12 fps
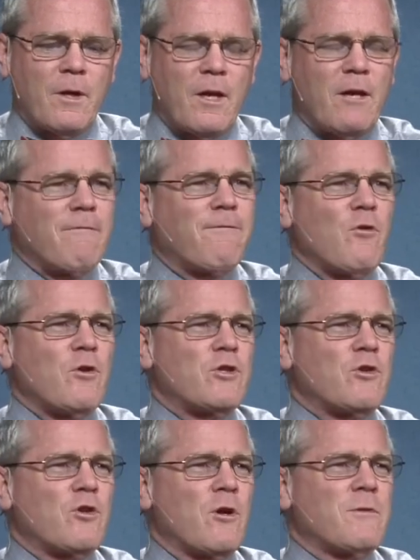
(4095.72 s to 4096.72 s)
influence
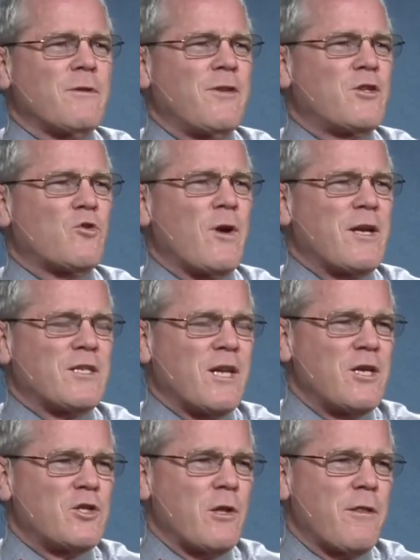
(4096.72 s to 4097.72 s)
in terms of his
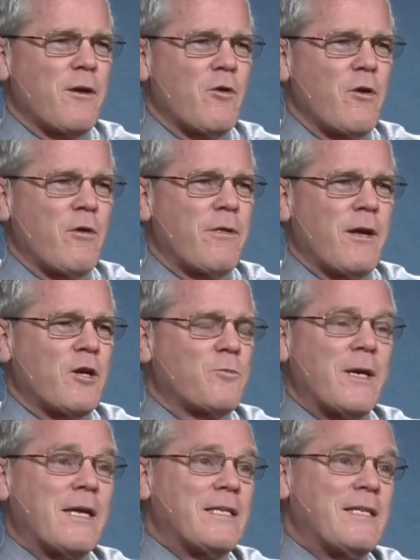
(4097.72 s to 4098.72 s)
translation theory or anything else,
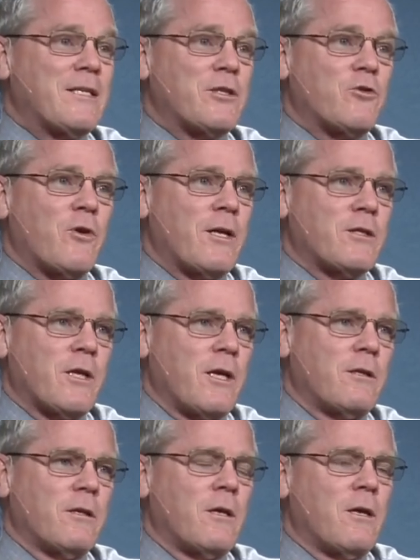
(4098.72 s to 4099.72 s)
because he doesn't
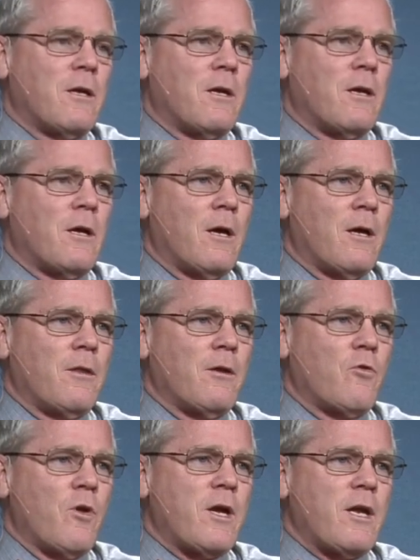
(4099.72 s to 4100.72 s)
translate the
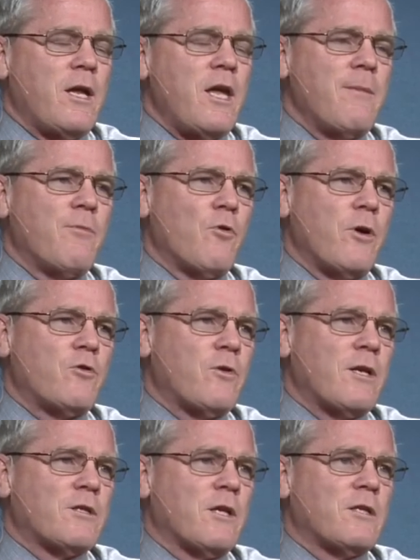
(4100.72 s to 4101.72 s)
Greek and Hebrew. He
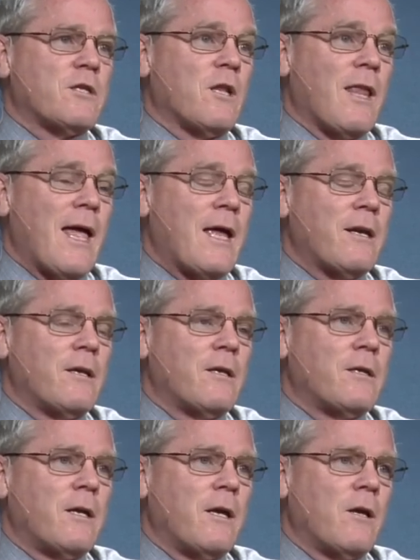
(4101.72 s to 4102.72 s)
translates the Latin
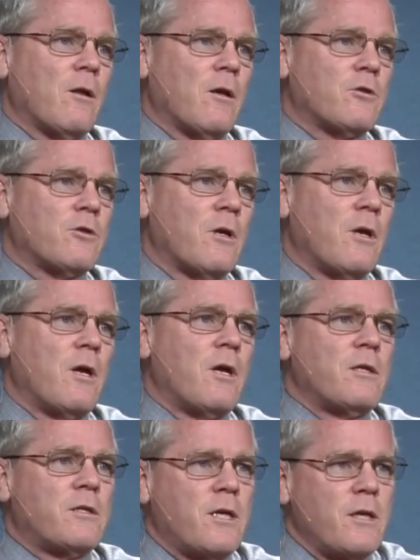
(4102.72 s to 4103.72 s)
into English.
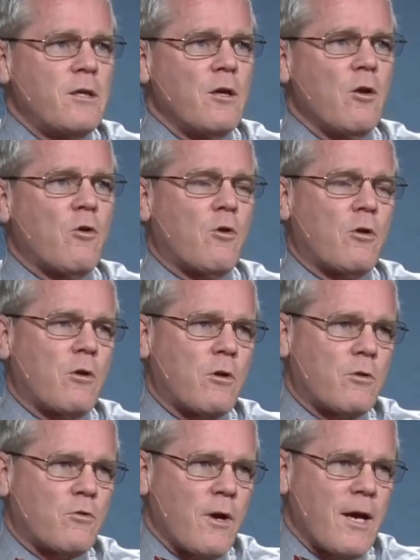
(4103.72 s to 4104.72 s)
Tyndale
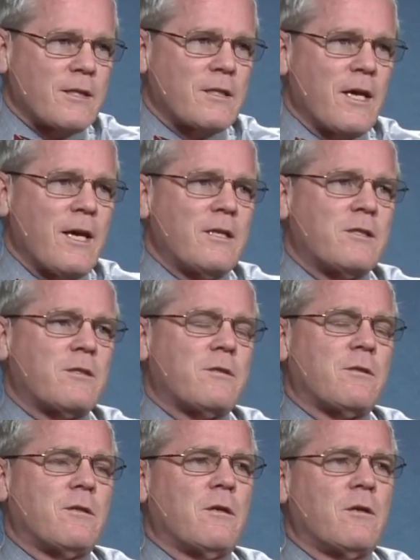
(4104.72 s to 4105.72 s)

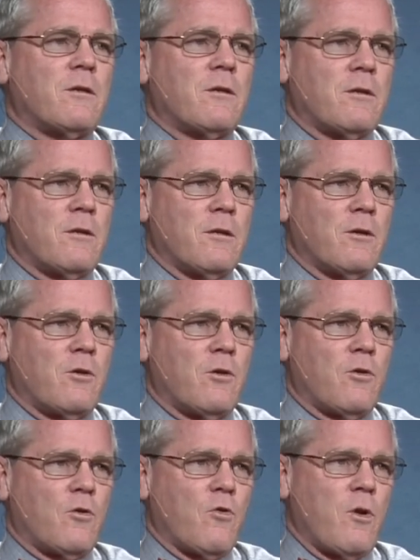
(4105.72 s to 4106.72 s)
translates the
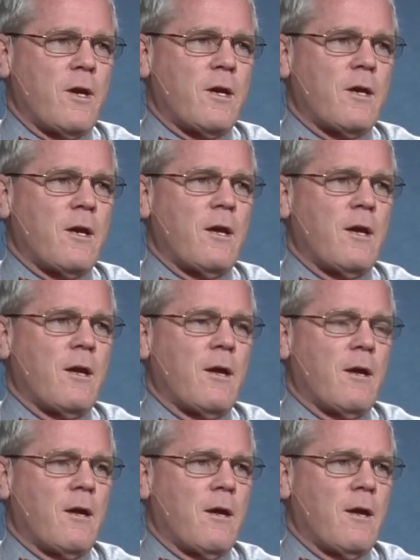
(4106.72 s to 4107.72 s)
Greek
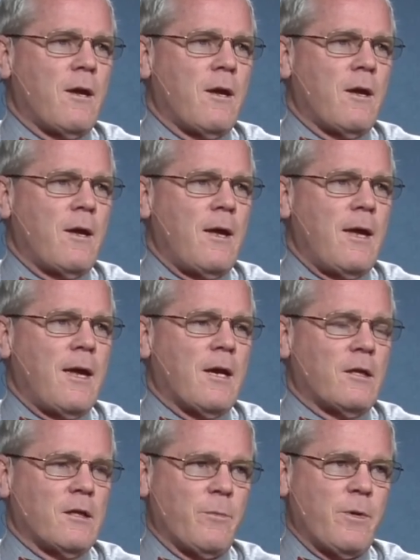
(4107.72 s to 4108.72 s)
and
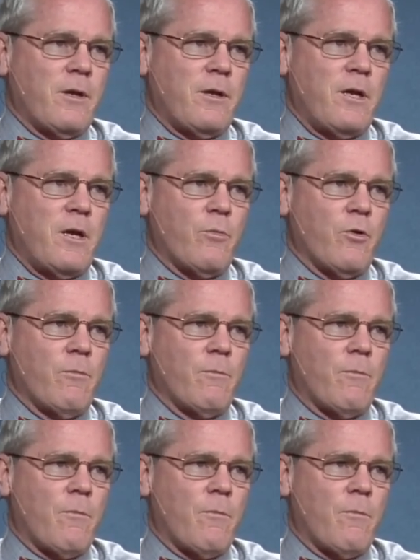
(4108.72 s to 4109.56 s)
a little bit of the Hebrew.